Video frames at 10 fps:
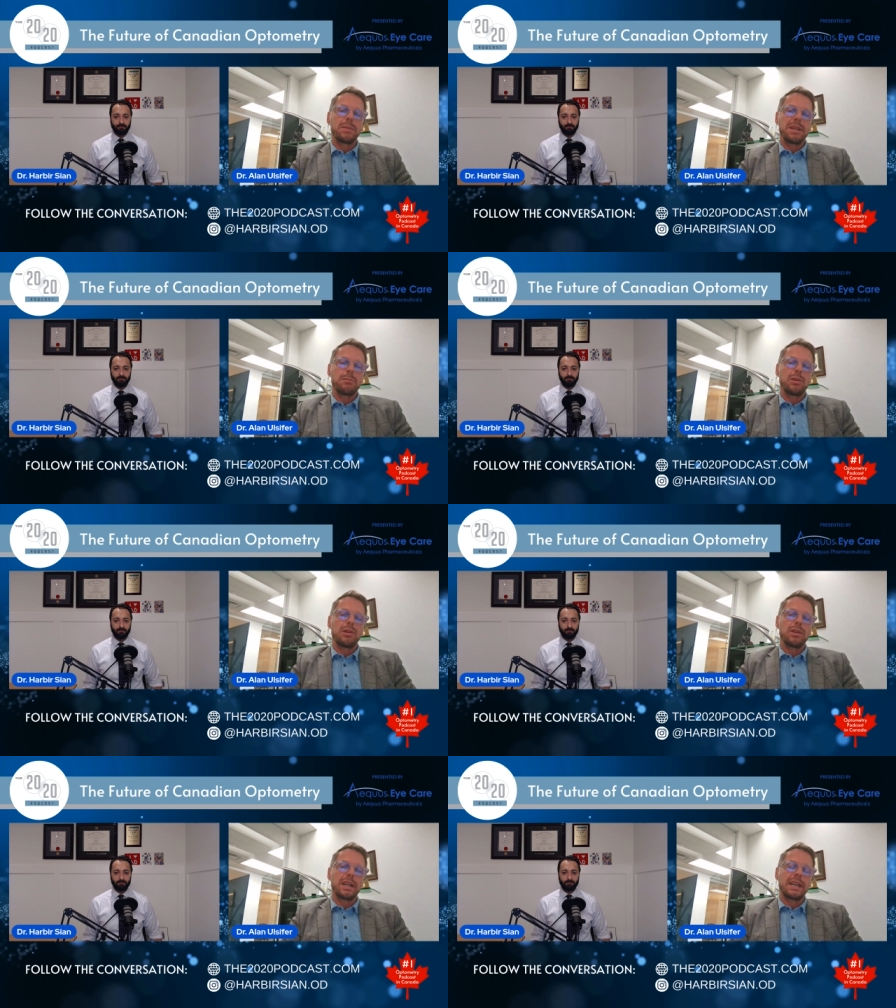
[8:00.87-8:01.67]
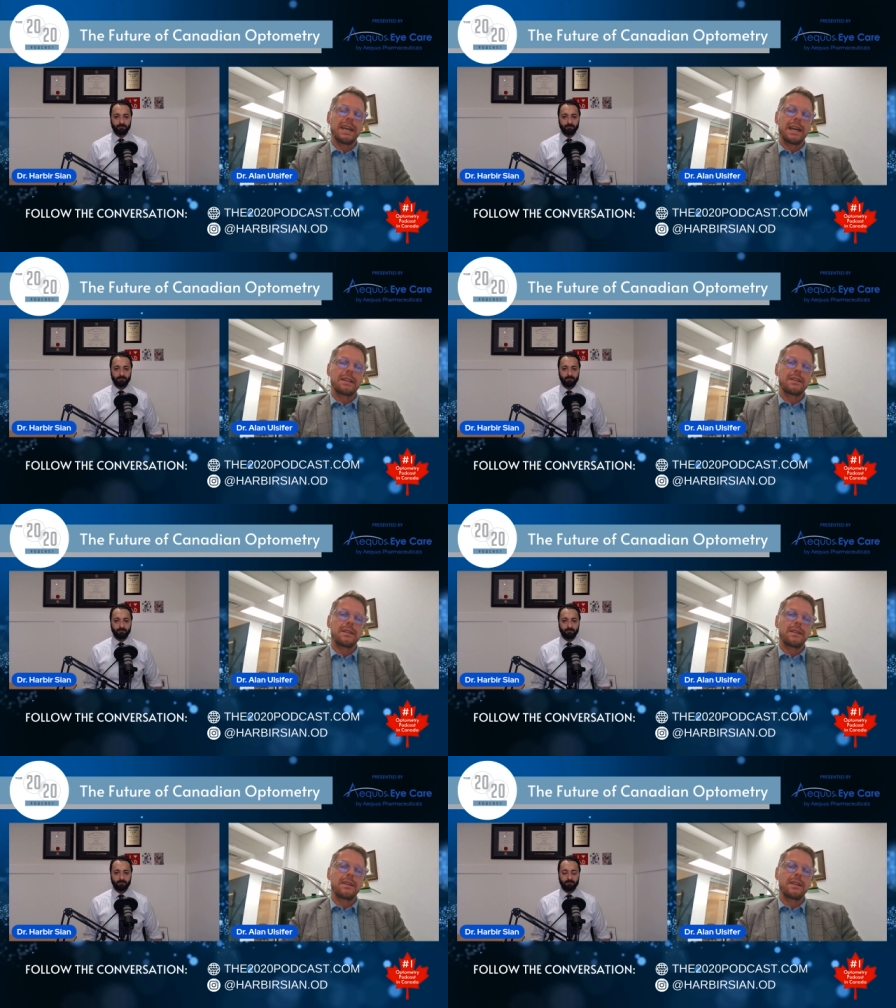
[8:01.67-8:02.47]
people looking at
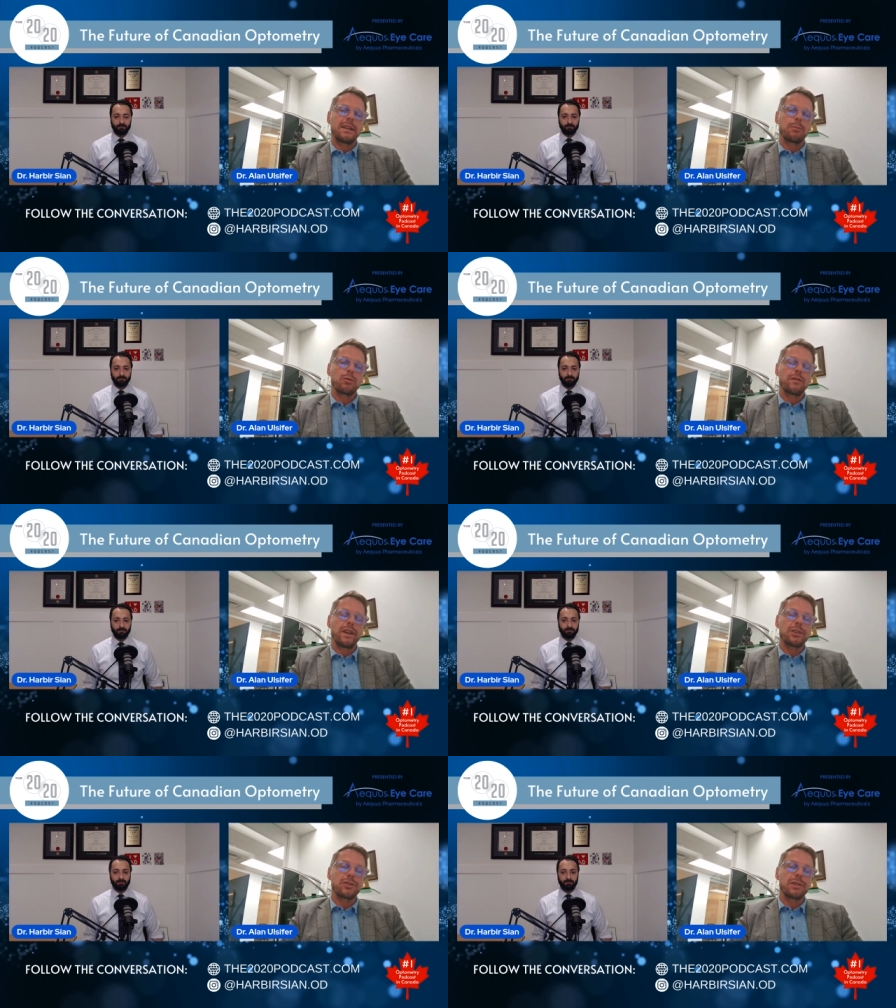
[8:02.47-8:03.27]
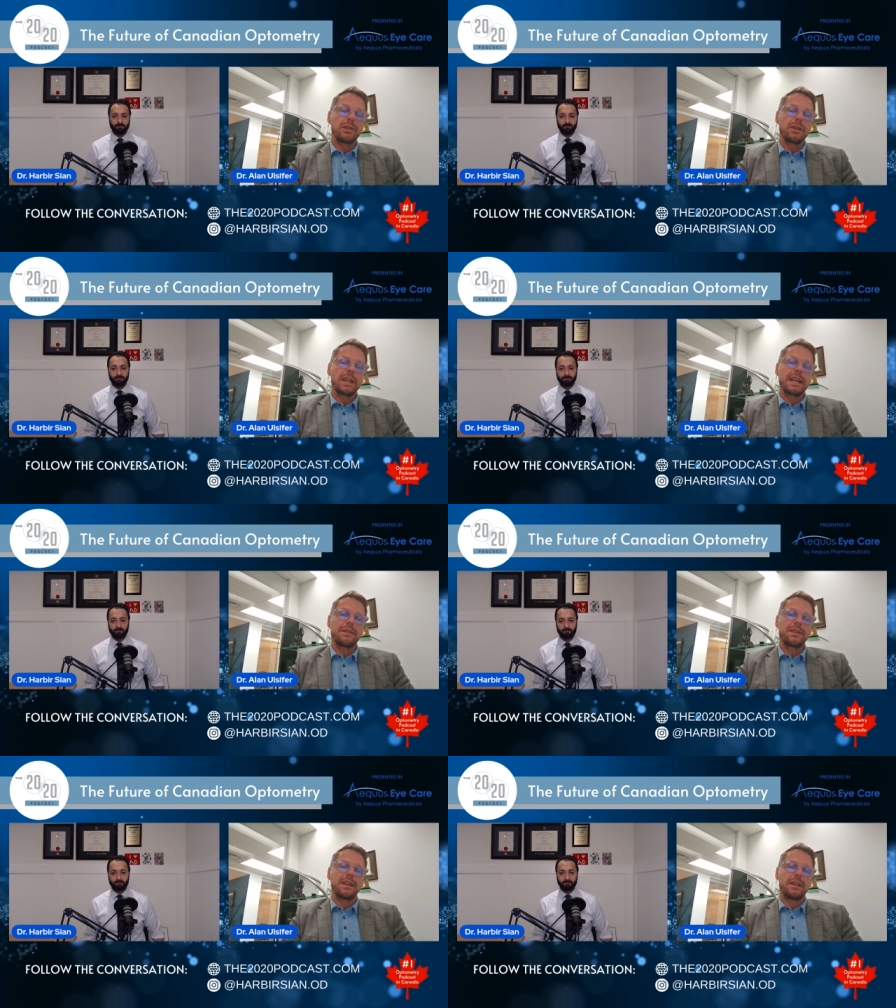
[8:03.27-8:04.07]
the profession, looking
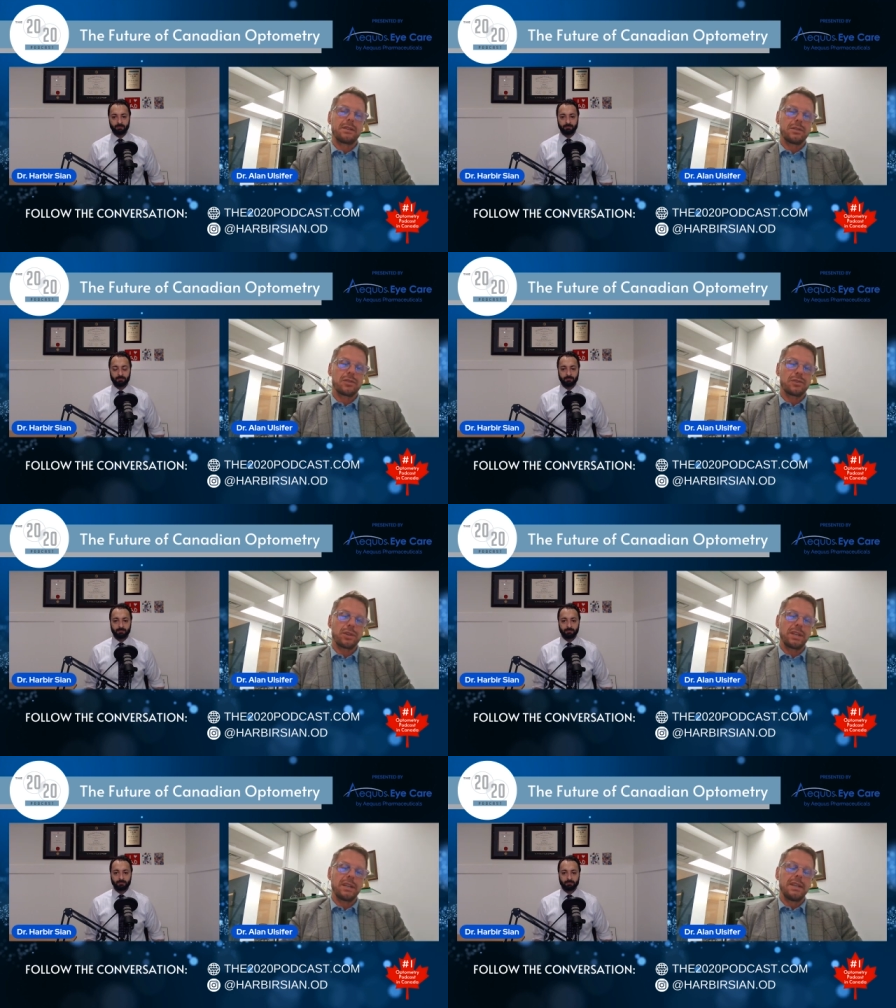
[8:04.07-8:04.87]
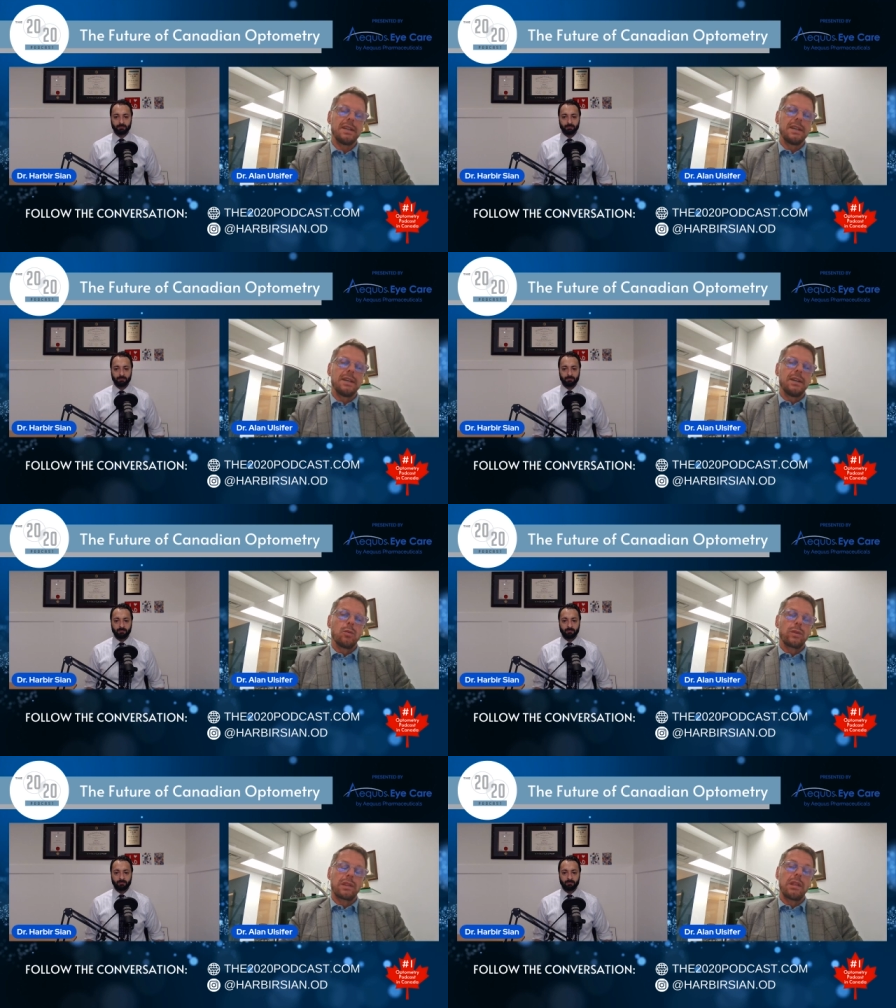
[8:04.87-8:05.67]
at the industry
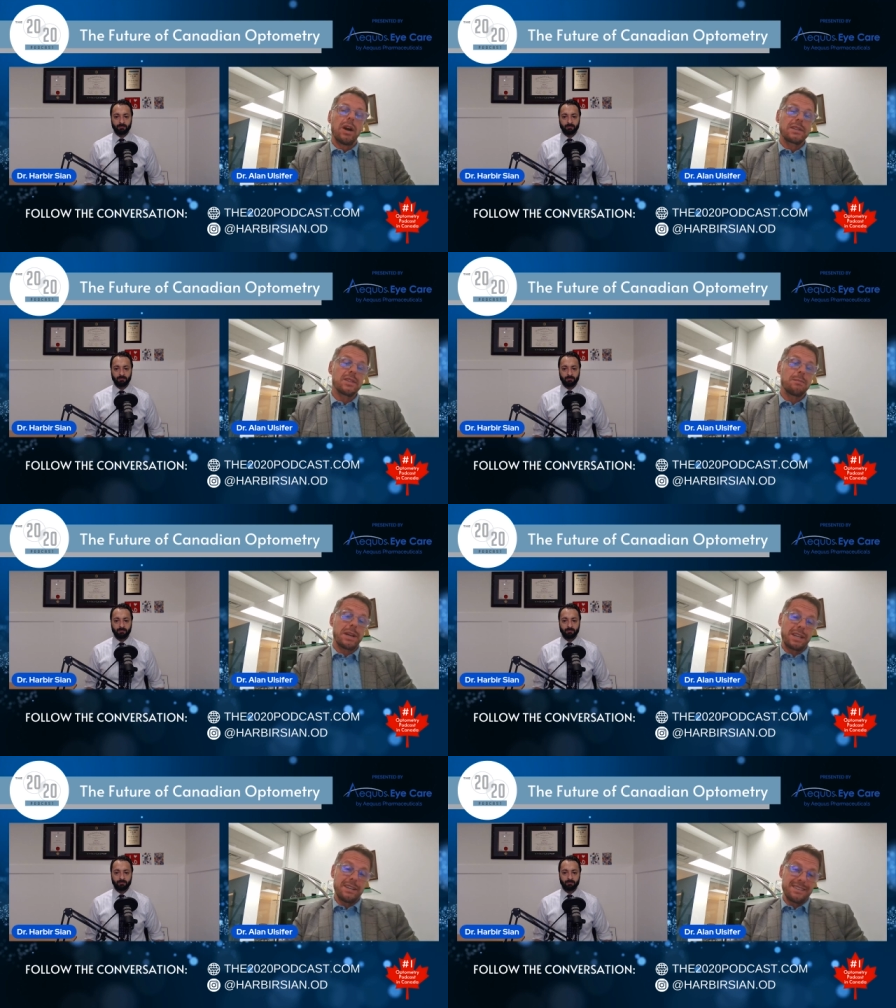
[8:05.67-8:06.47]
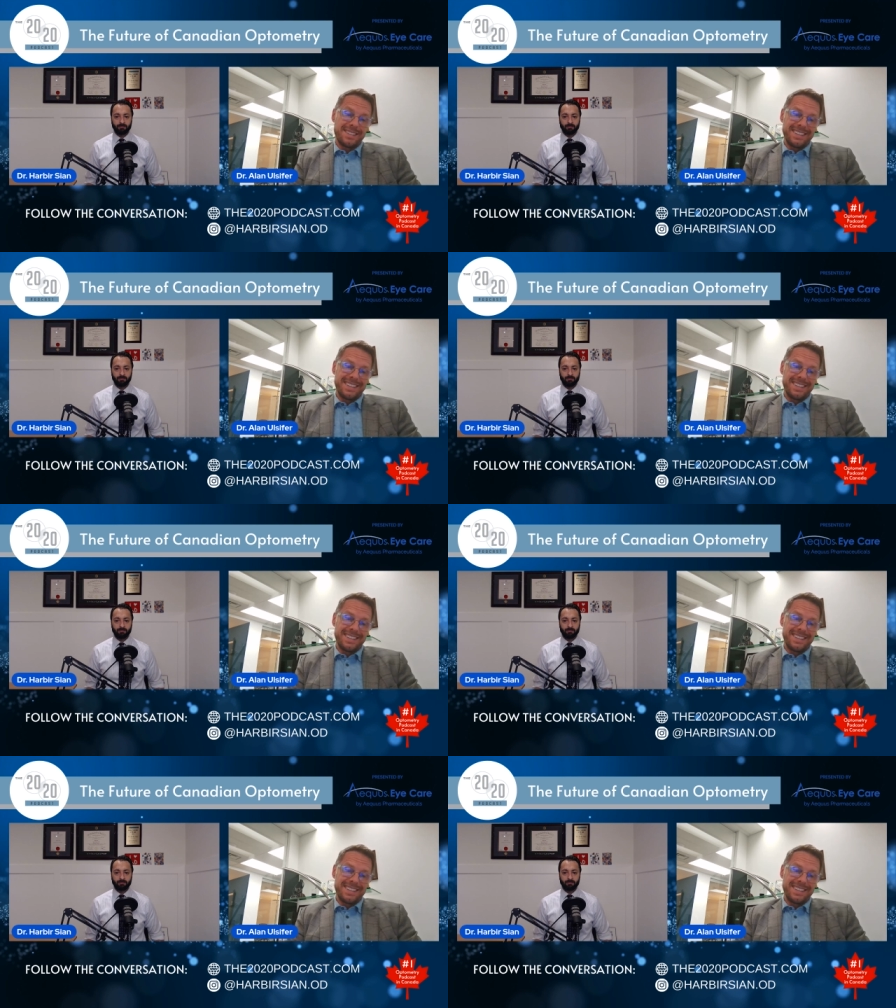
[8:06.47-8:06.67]
with lots of money